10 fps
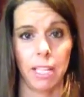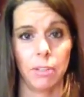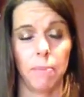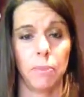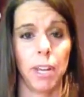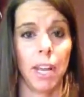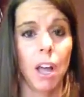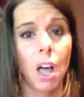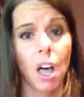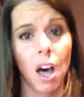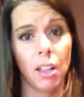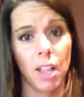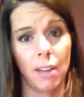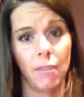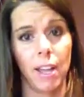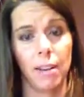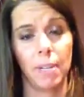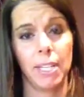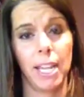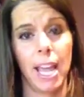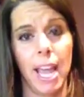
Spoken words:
So I'm doing a lot of vitamin D,